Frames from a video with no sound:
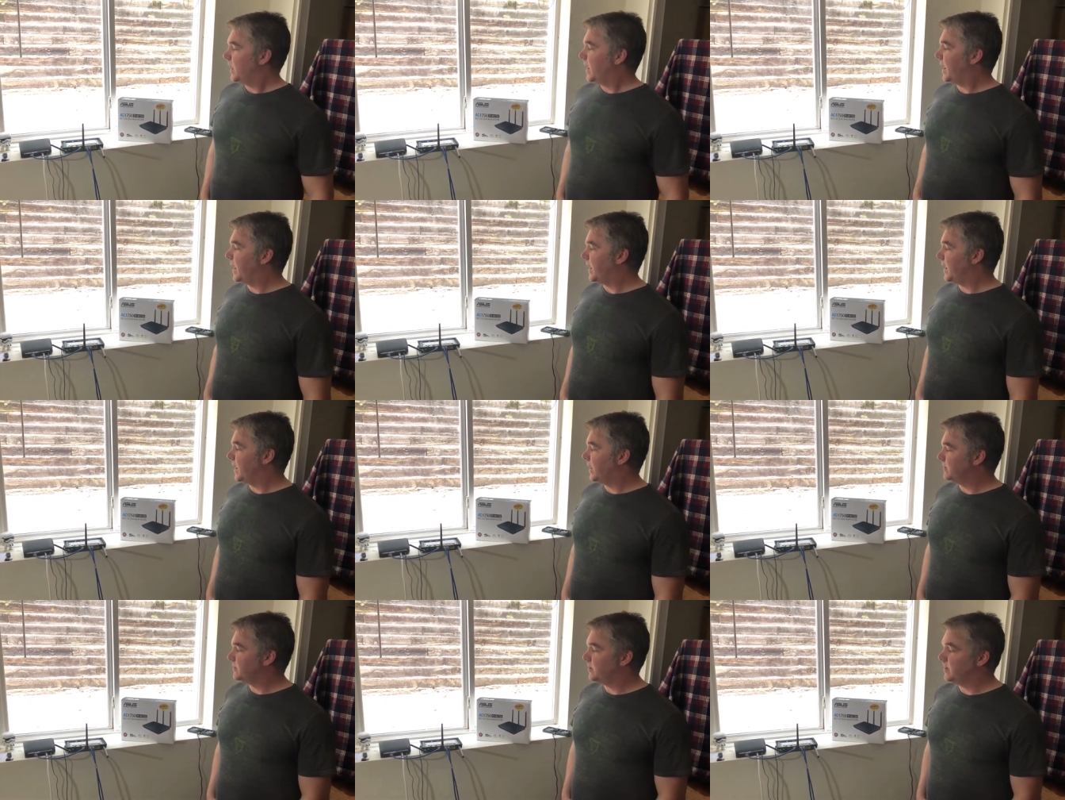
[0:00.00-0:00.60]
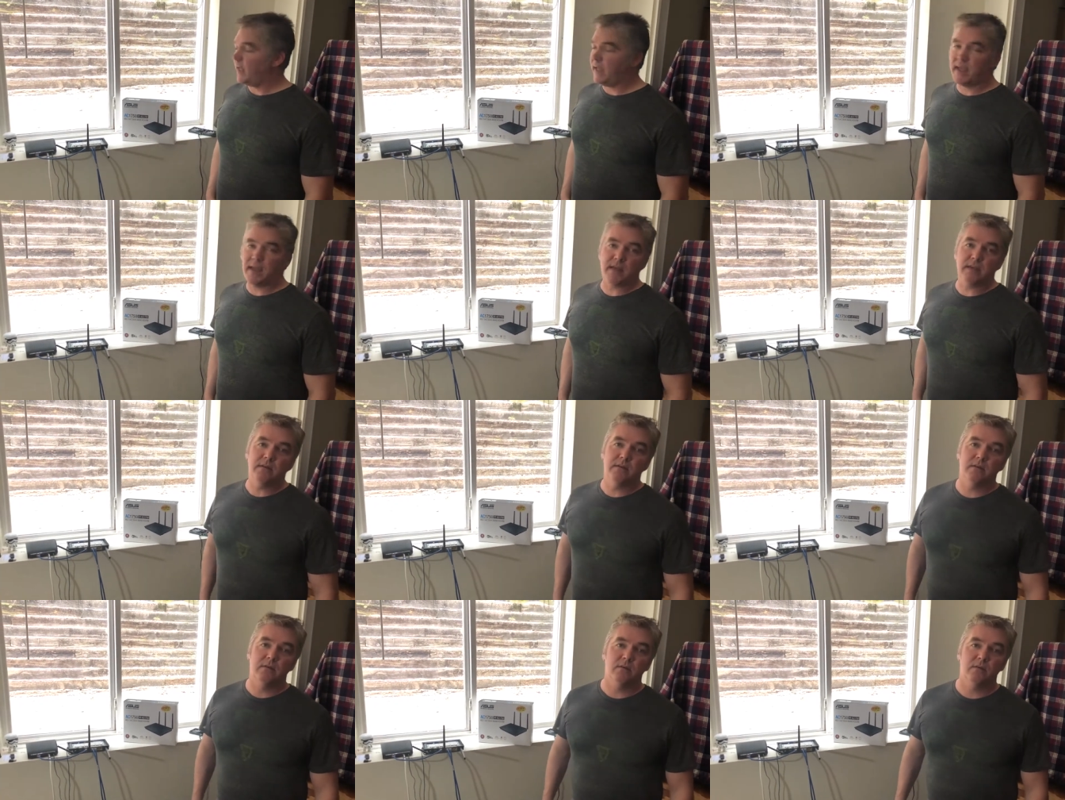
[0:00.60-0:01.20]
Uh,
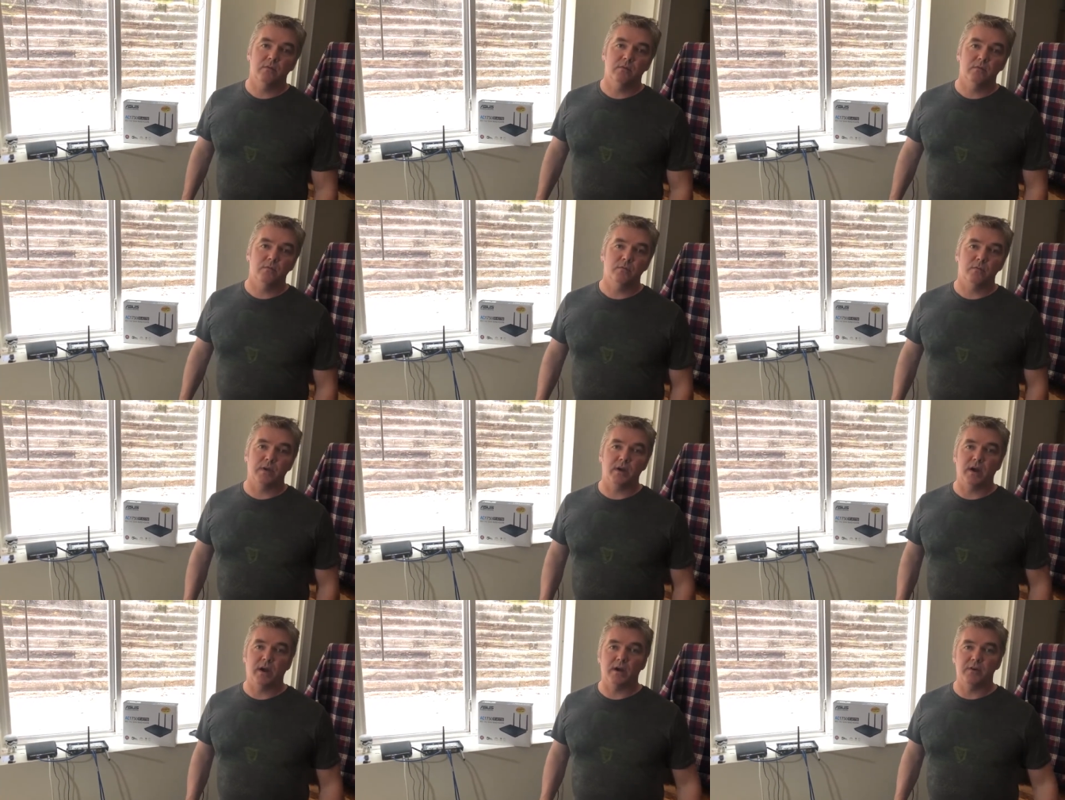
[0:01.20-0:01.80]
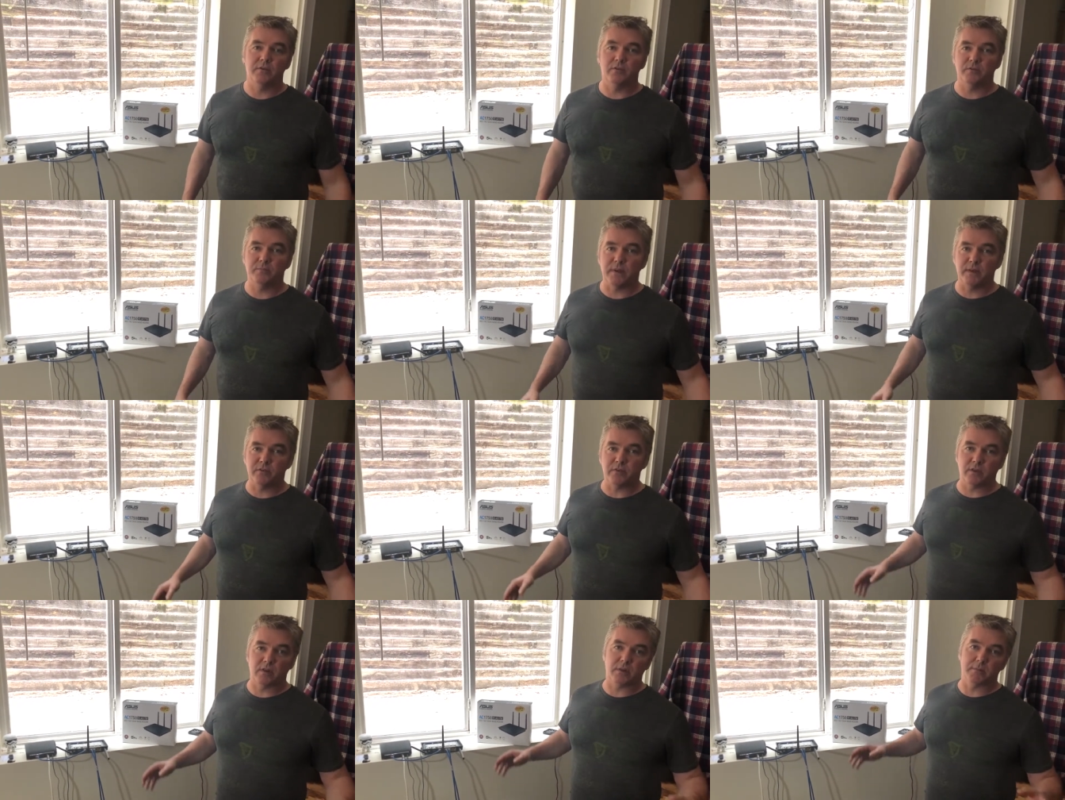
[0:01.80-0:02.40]
today we are just
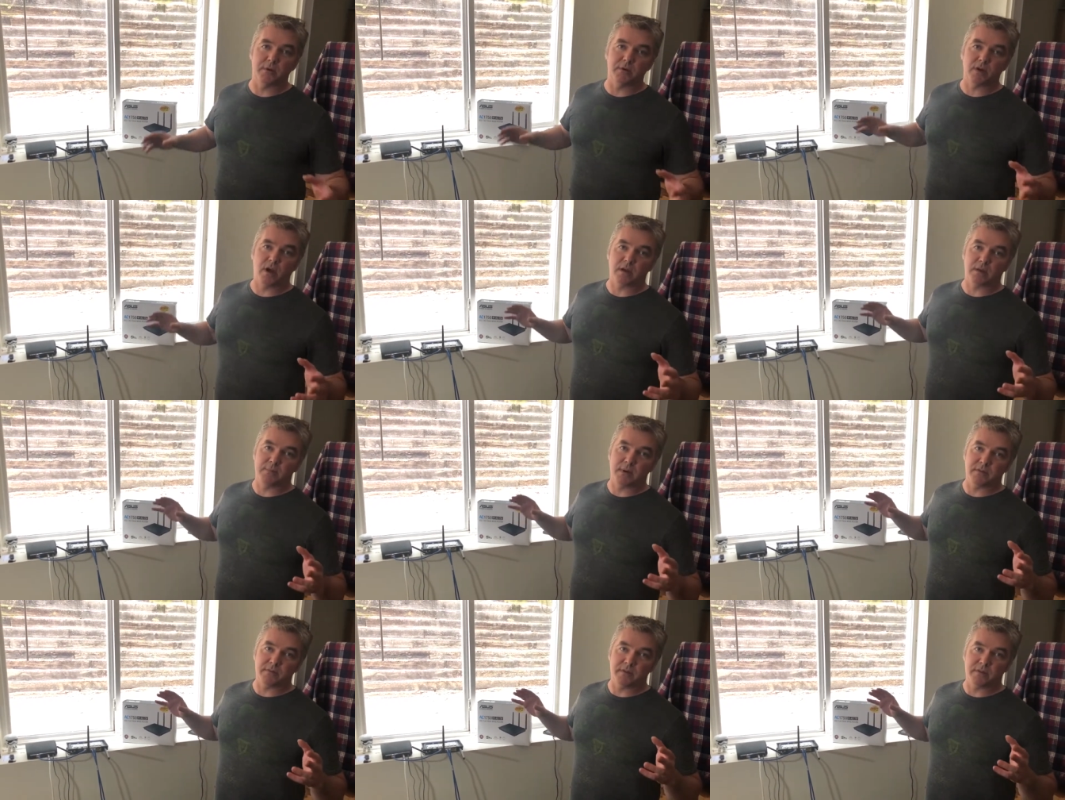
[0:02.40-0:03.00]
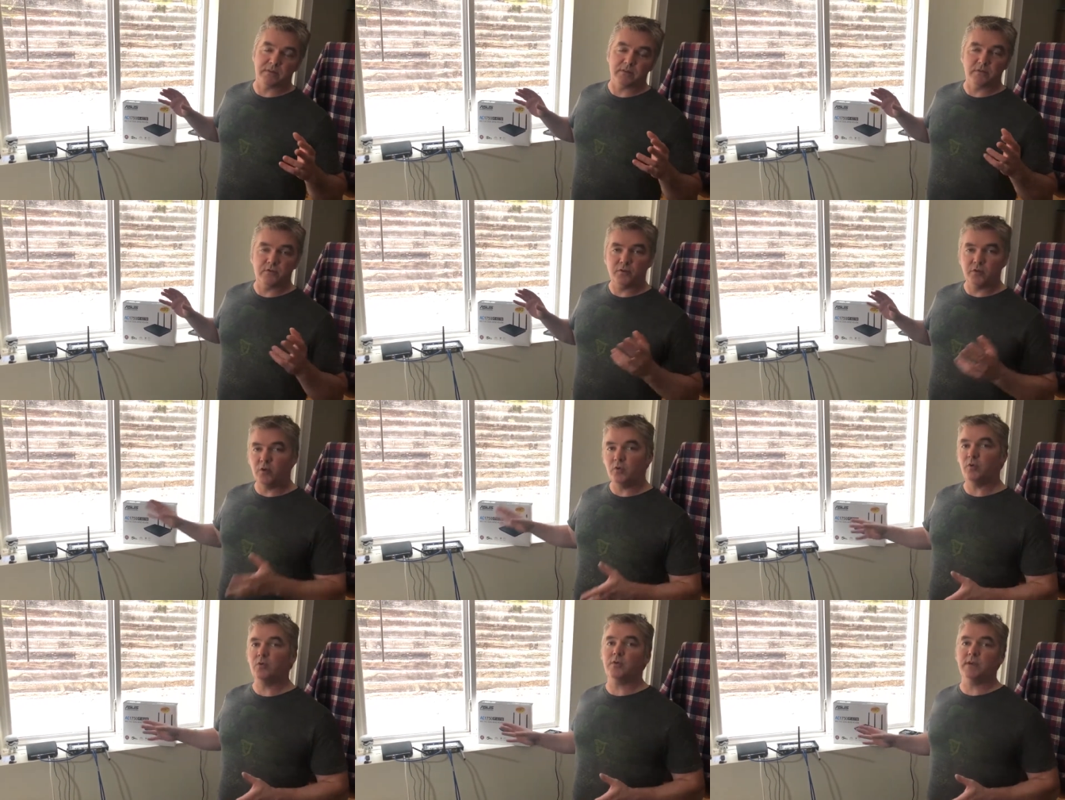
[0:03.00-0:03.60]
basically going to be talking about the
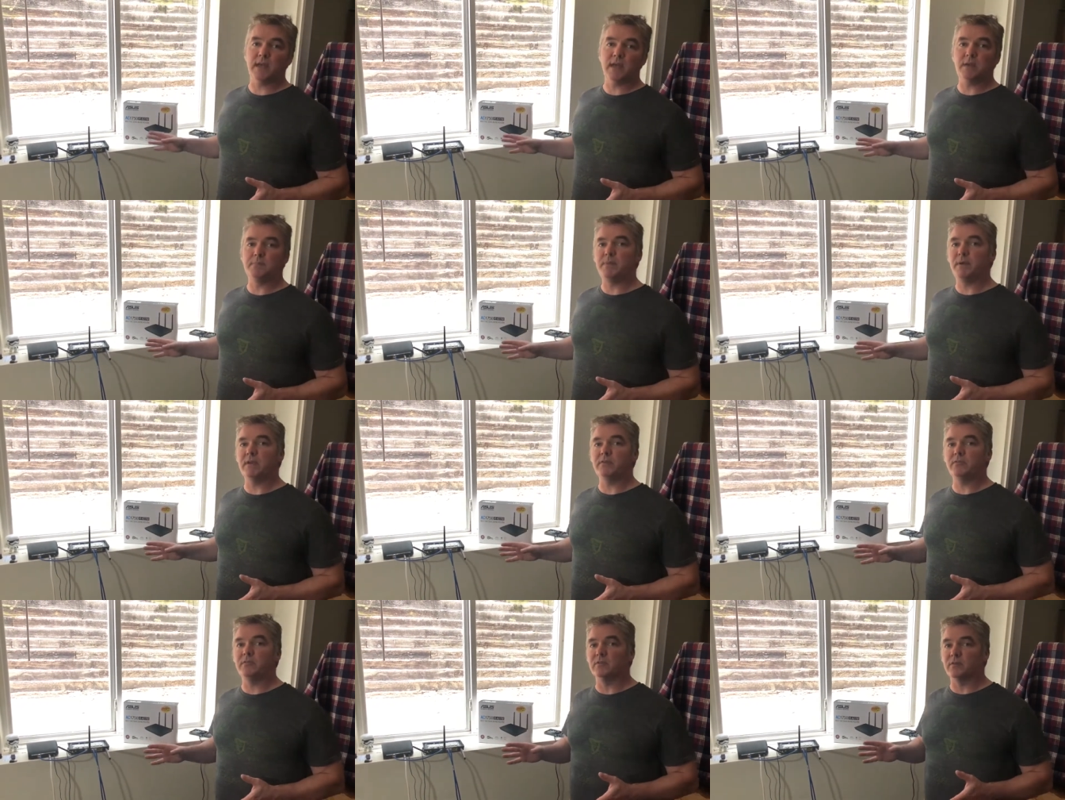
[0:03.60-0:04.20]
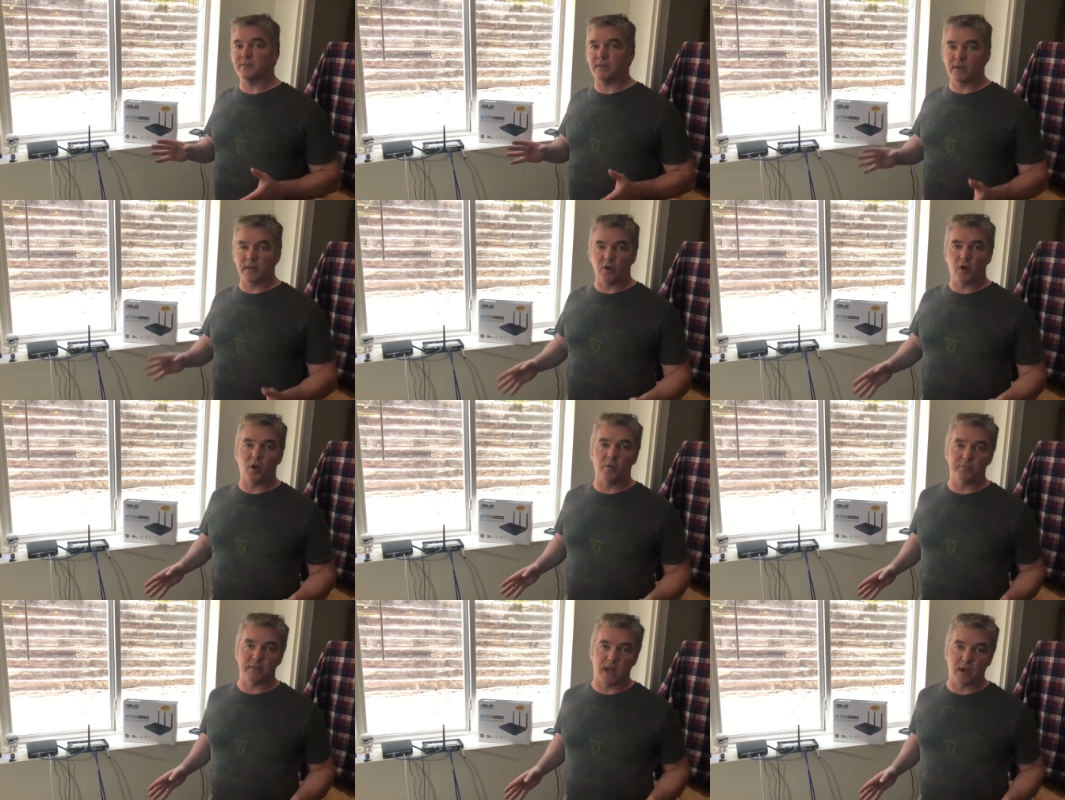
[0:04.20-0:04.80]
two key pieces of any
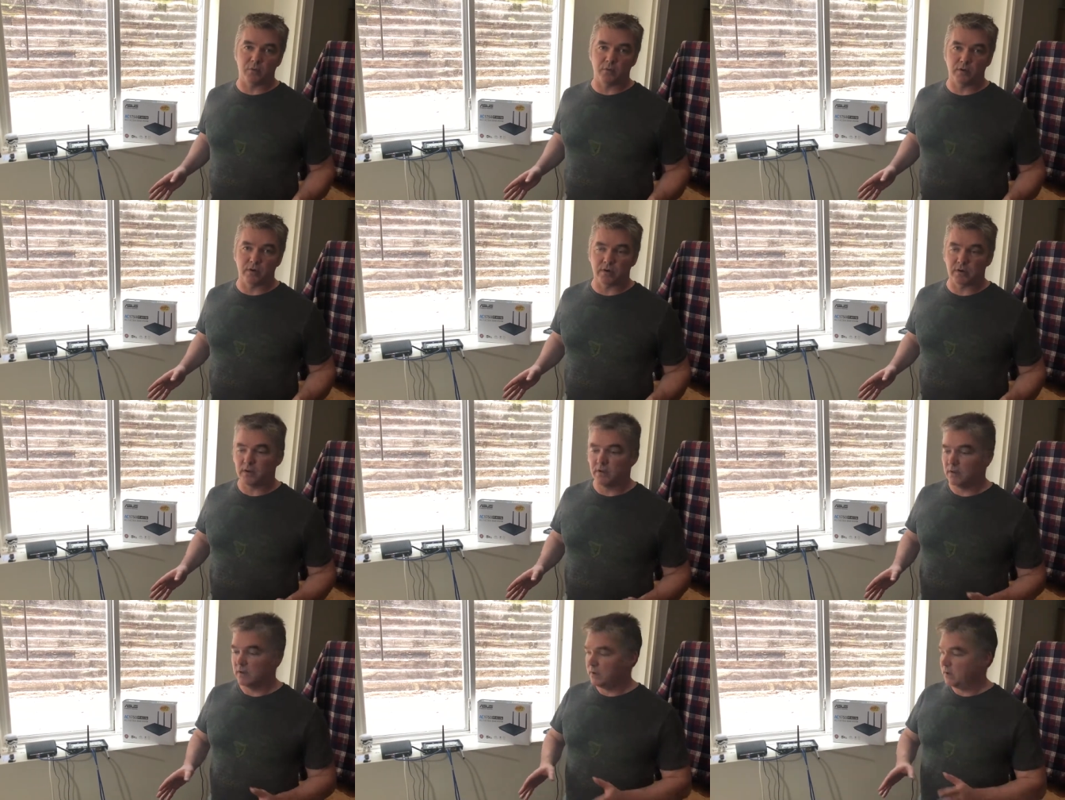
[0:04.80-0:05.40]
home network.